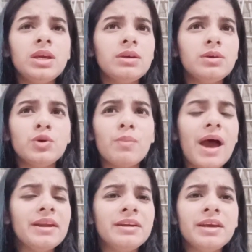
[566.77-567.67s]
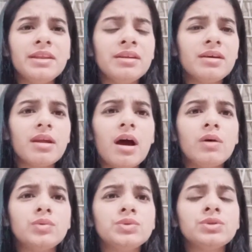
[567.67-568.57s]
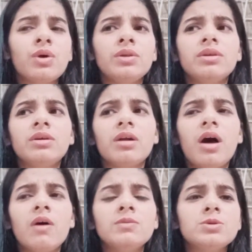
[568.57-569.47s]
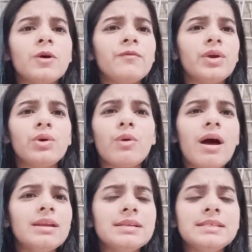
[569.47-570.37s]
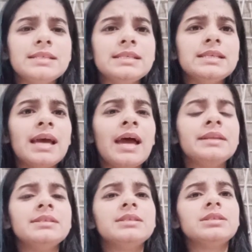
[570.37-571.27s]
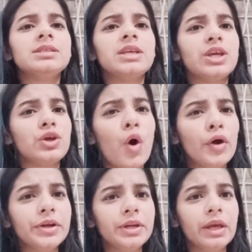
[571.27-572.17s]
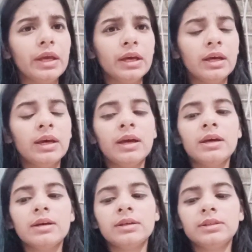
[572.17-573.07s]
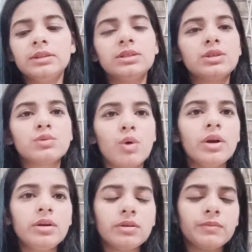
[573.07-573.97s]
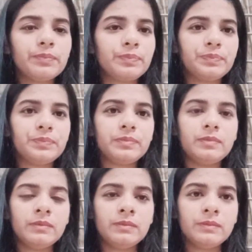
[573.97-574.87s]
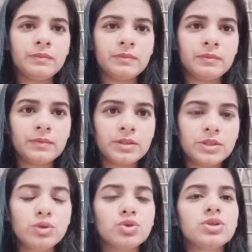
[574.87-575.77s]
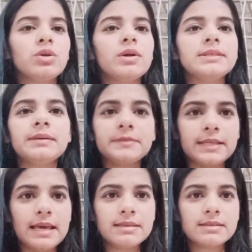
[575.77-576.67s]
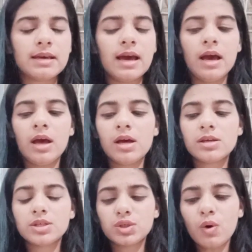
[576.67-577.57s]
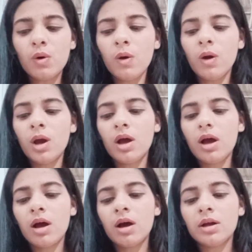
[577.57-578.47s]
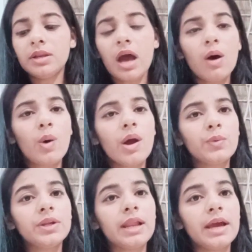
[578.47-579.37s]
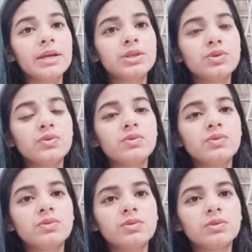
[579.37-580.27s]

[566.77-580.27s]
humanitarian grounds, on the grounds of equality and security. This is what institutional concept says. So now I would like to